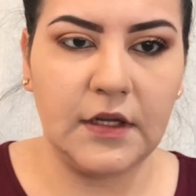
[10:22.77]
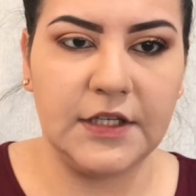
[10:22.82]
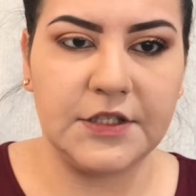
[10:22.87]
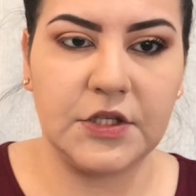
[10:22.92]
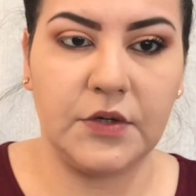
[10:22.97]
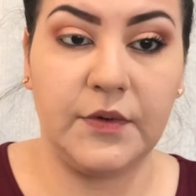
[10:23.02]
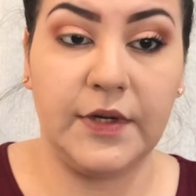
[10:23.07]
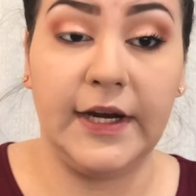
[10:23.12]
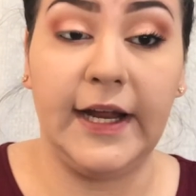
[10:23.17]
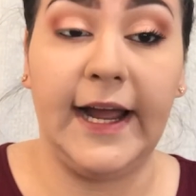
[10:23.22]
I
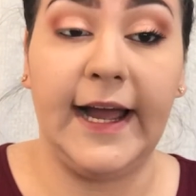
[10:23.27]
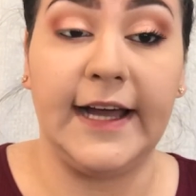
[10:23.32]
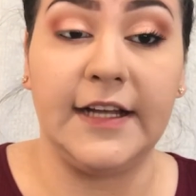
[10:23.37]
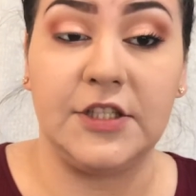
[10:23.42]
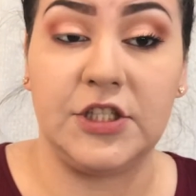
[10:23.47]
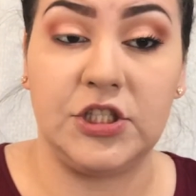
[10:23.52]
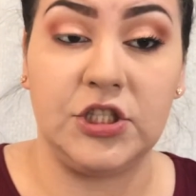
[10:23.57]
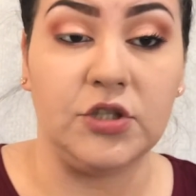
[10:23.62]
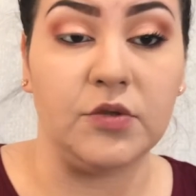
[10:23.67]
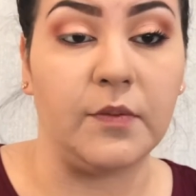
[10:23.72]
don't want to
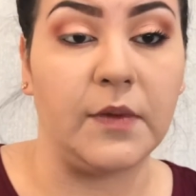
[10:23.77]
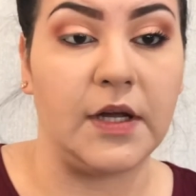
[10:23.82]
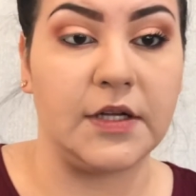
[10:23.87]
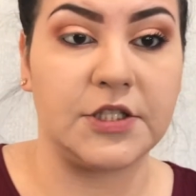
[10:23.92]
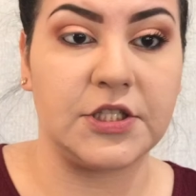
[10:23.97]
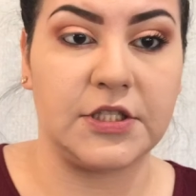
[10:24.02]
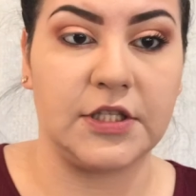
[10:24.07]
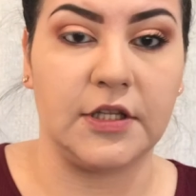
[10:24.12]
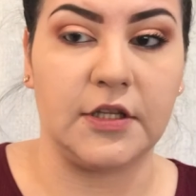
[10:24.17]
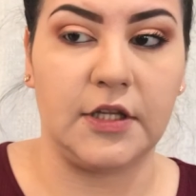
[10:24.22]
add too
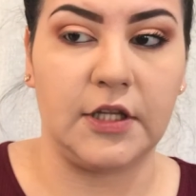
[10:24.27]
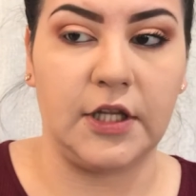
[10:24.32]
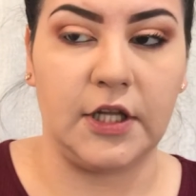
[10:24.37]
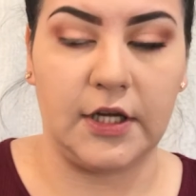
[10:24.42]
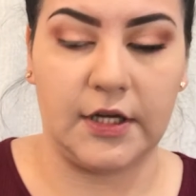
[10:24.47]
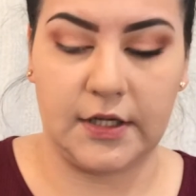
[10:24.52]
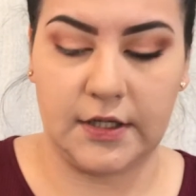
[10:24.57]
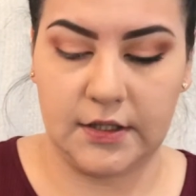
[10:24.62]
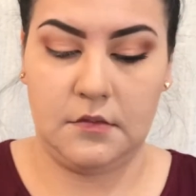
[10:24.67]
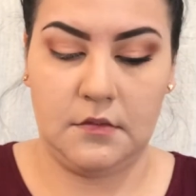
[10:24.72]
much to the
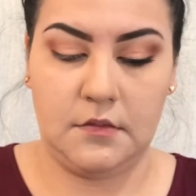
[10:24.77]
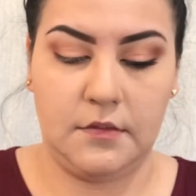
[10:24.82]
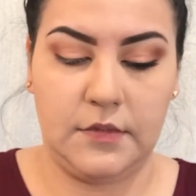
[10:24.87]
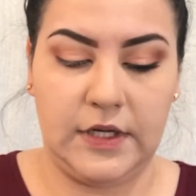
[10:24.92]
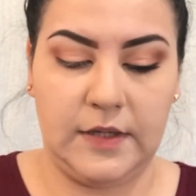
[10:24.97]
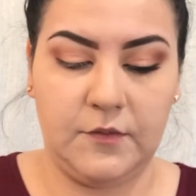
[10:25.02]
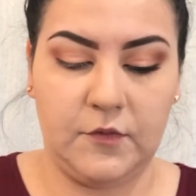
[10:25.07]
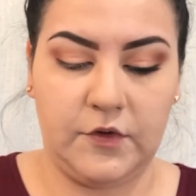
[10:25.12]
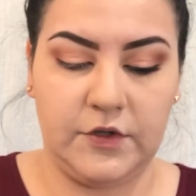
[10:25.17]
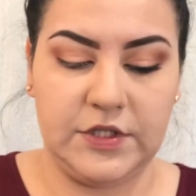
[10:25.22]
look.
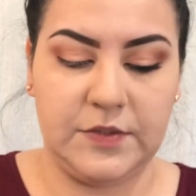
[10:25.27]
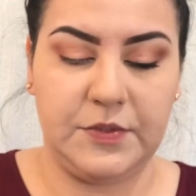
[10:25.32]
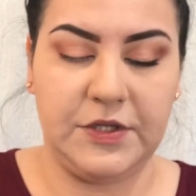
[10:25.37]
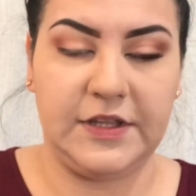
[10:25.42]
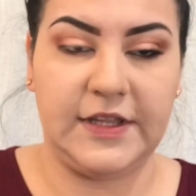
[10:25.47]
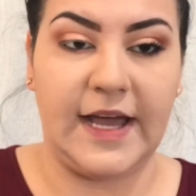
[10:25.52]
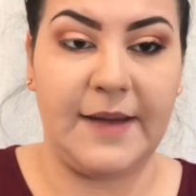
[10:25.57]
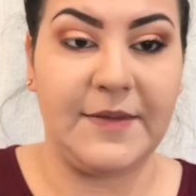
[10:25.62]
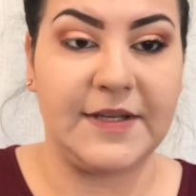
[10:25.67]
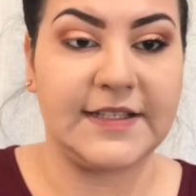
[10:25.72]
But I'm going to
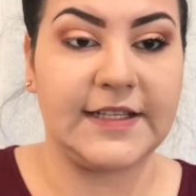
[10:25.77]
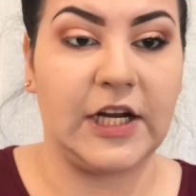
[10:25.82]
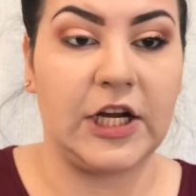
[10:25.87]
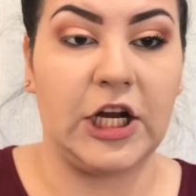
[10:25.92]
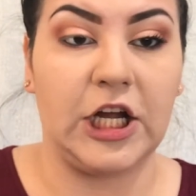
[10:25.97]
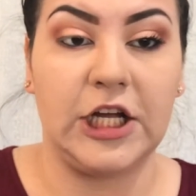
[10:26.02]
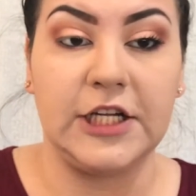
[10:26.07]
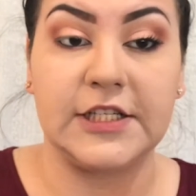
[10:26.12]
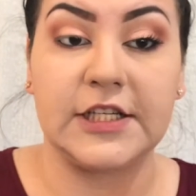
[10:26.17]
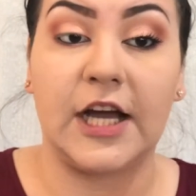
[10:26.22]
put that
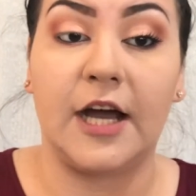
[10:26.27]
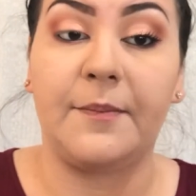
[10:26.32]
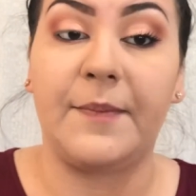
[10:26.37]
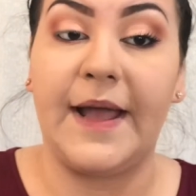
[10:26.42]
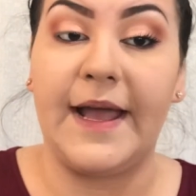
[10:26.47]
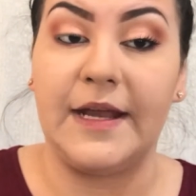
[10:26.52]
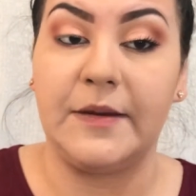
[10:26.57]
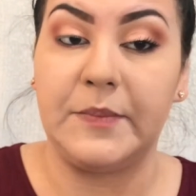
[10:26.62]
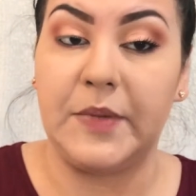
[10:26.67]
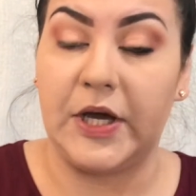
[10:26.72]
mascara on
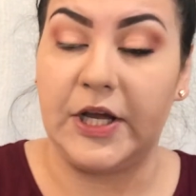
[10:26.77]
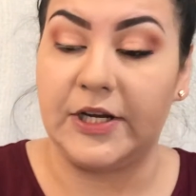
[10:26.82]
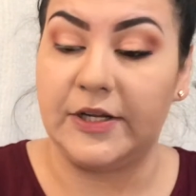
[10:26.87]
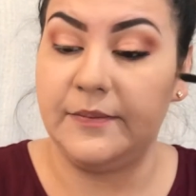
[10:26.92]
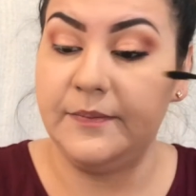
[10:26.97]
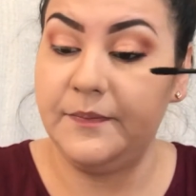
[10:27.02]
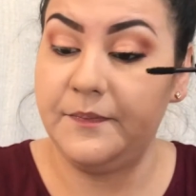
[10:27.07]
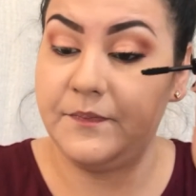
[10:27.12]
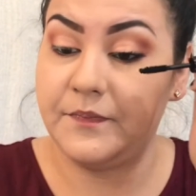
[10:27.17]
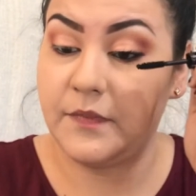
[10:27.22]
top and
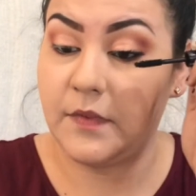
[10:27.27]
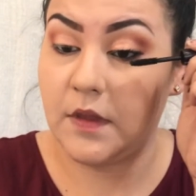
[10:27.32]
bottom.